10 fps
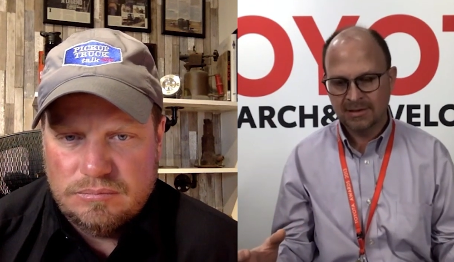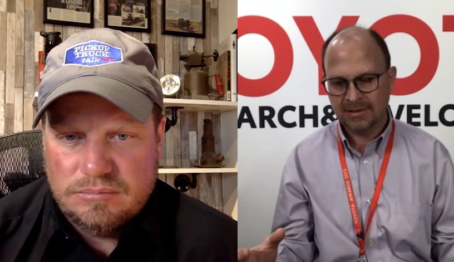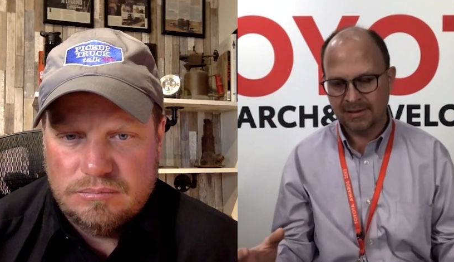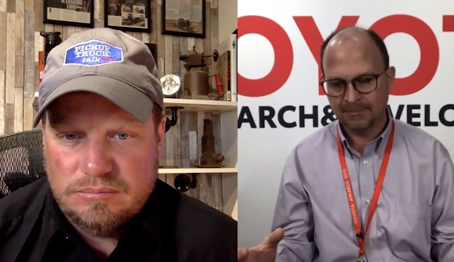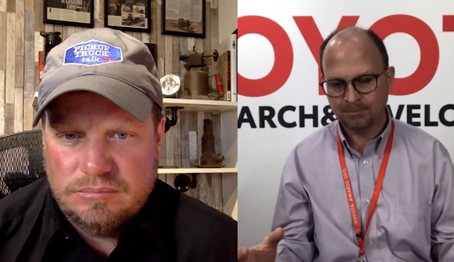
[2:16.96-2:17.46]

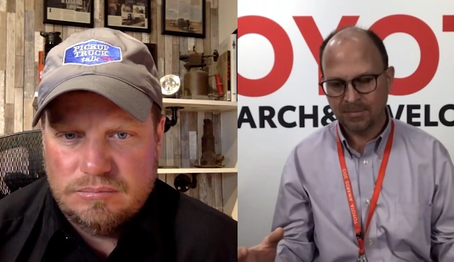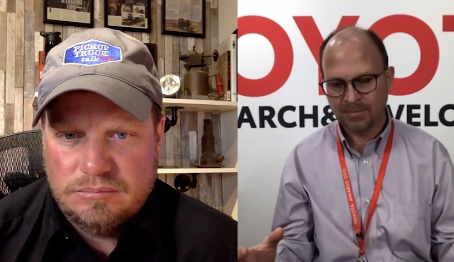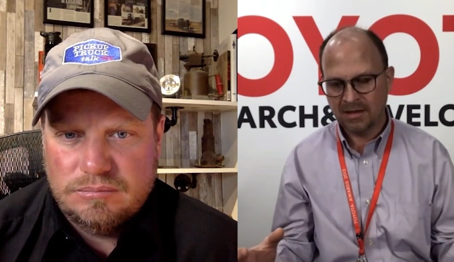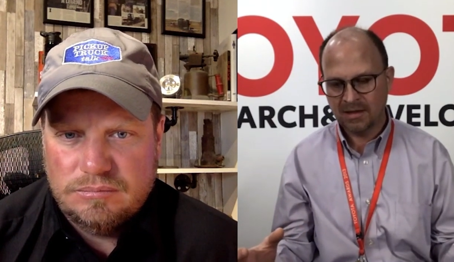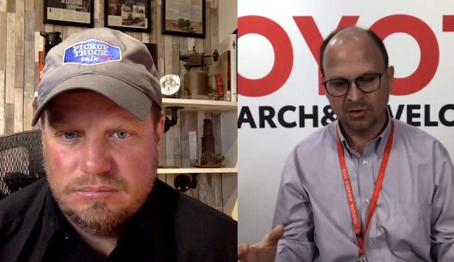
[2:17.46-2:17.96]
Speaker 1: Um,
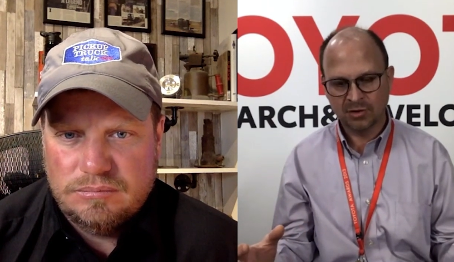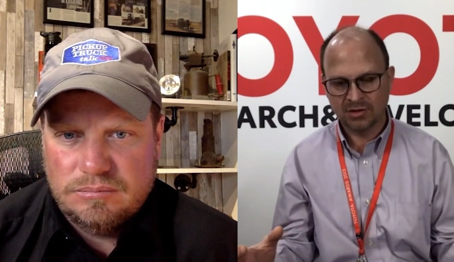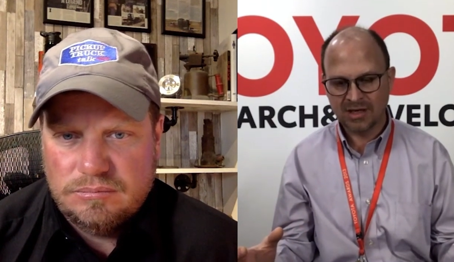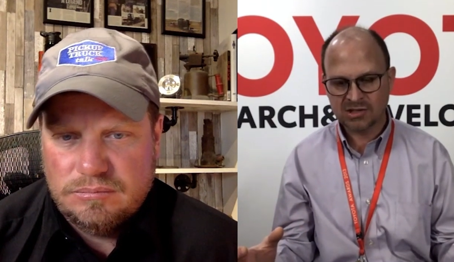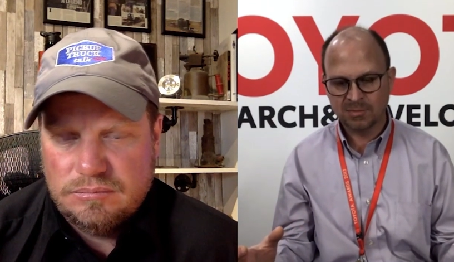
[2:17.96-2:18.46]
If you're an
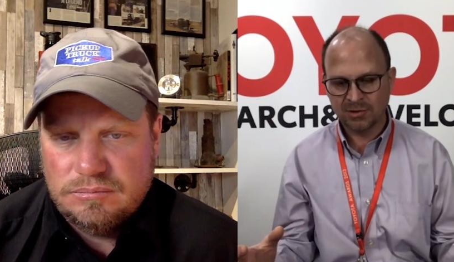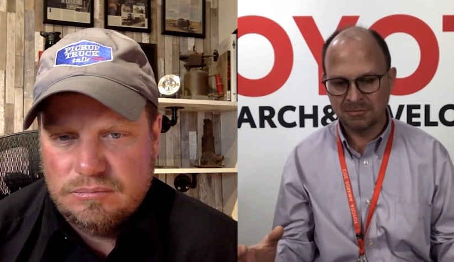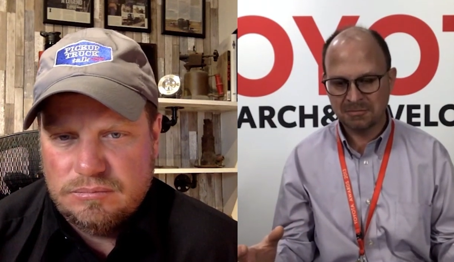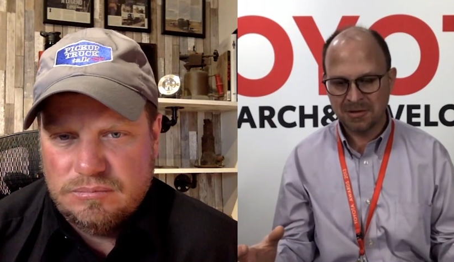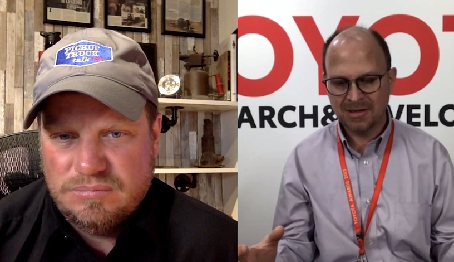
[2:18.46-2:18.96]

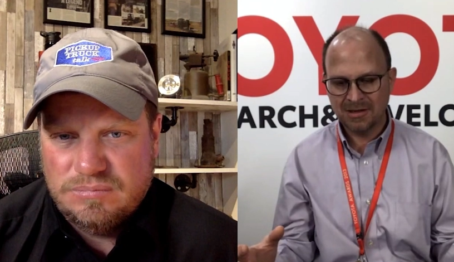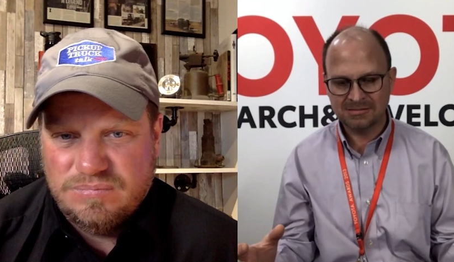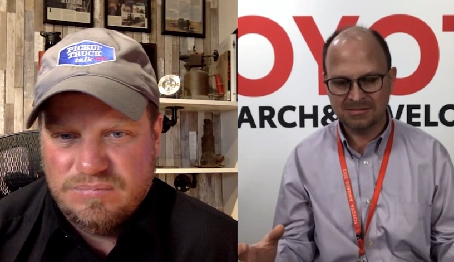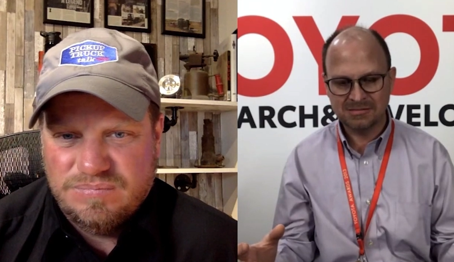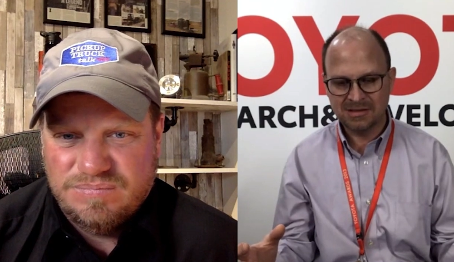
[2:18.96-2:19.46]
expert, it,
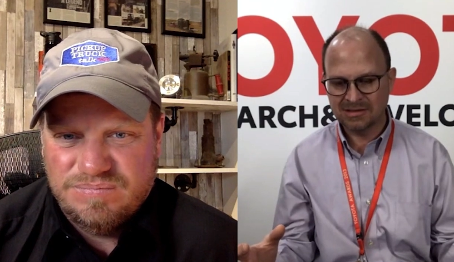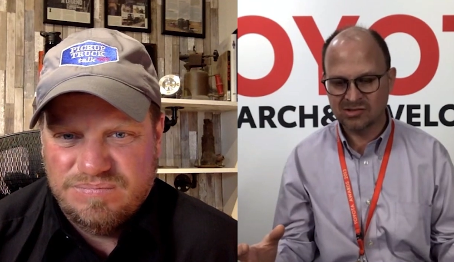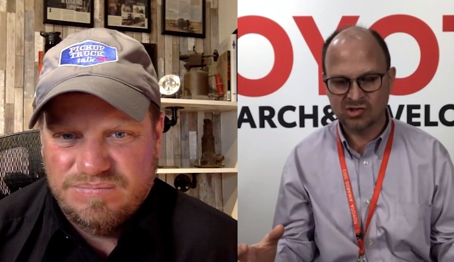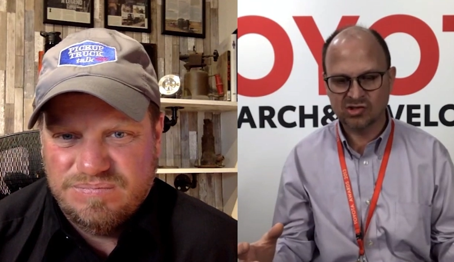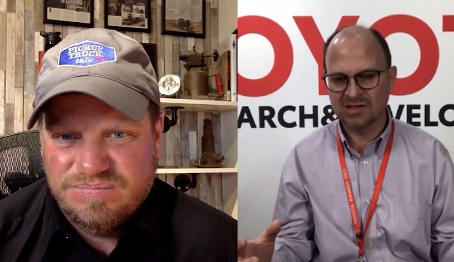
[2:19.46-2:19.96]
it's
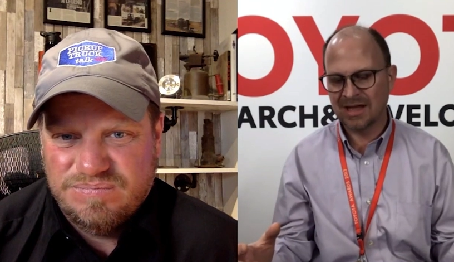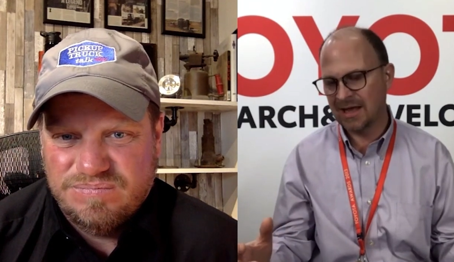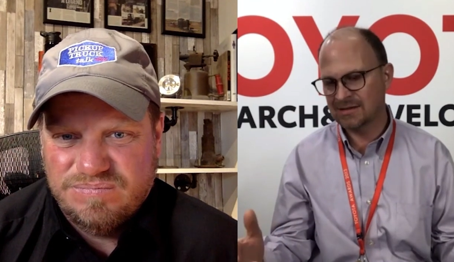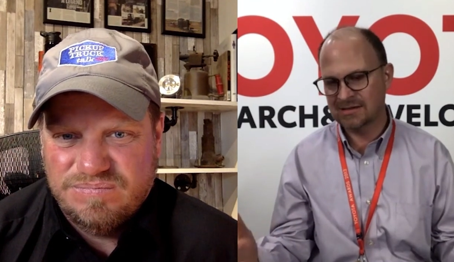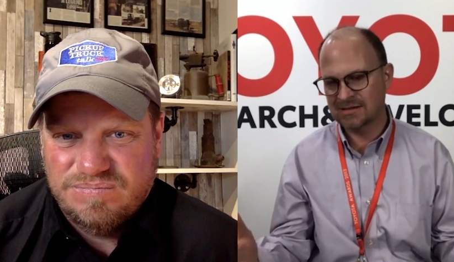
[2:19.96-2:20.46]
just
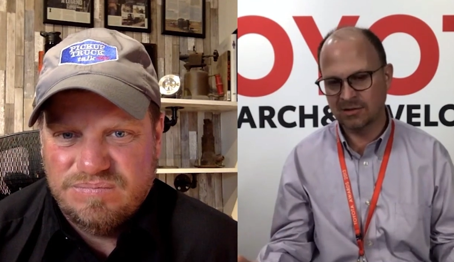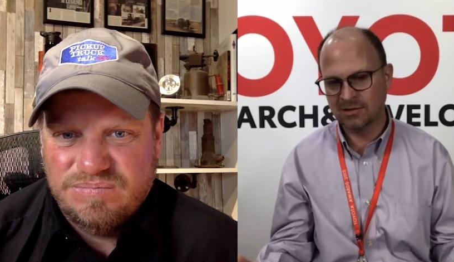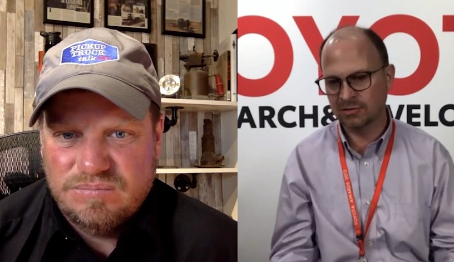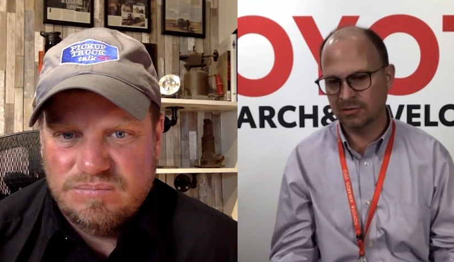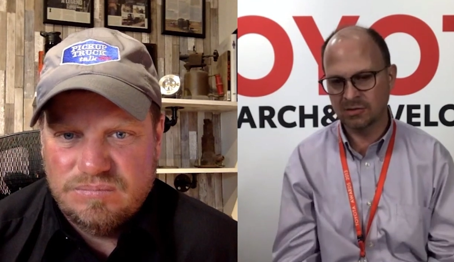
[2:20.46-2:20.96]
enhancing
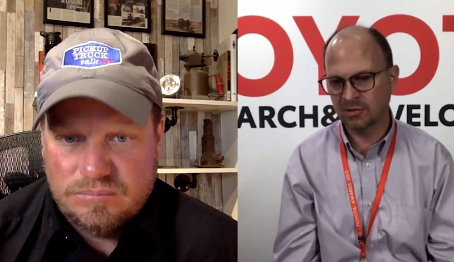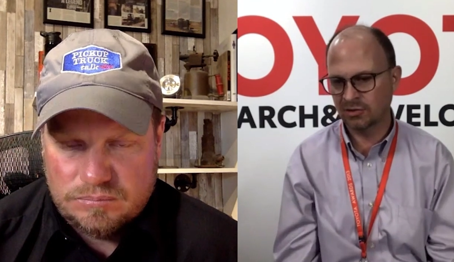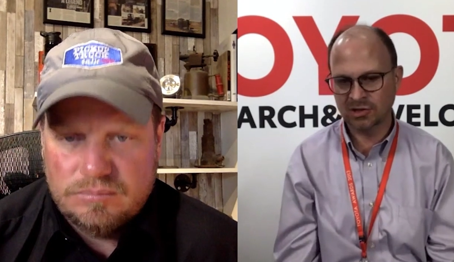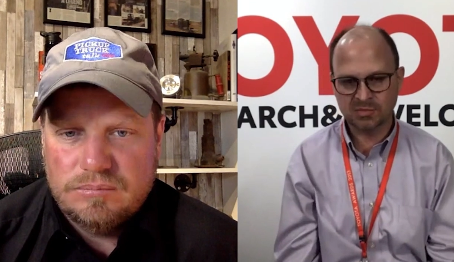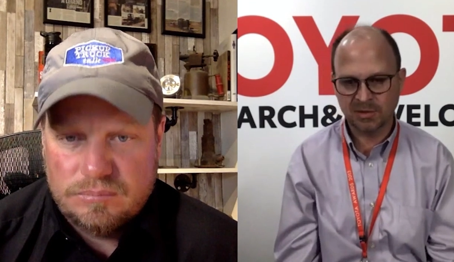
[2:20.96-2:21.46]
your, your
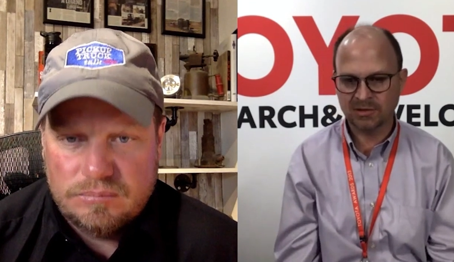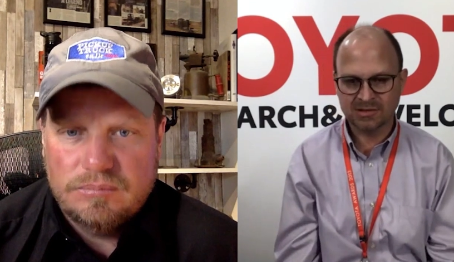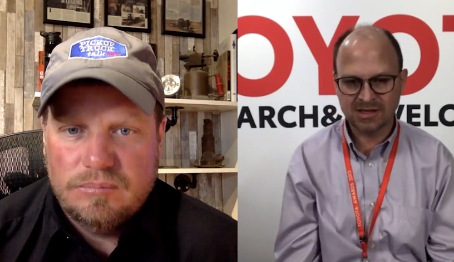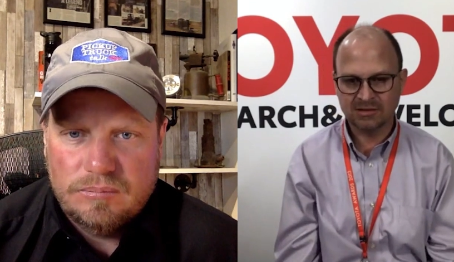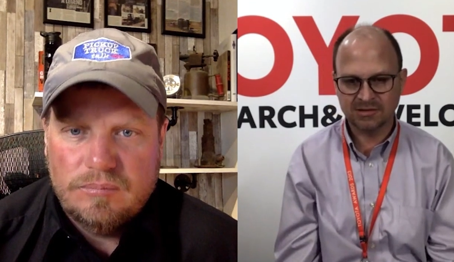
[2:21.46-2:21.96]

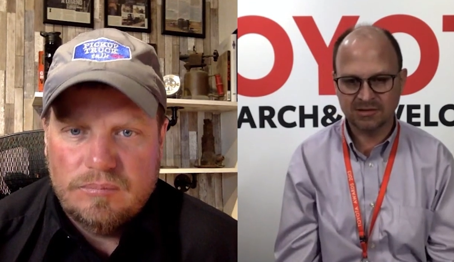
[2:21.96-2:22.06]
experience out